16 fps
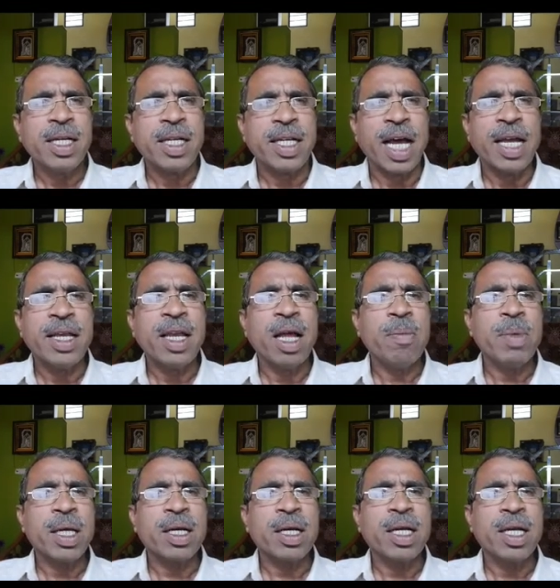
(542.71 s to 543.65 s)

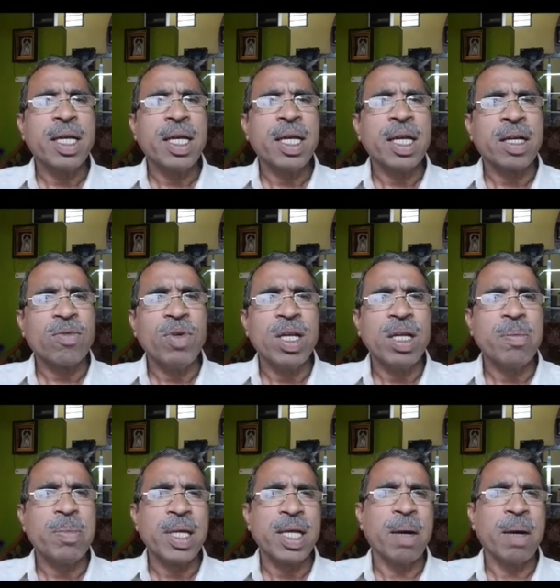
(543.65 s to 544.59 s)
dynamic
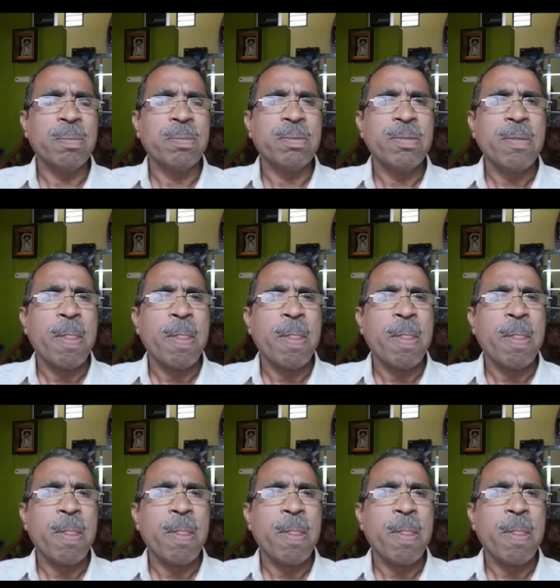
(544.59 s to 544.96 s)
equilibrium,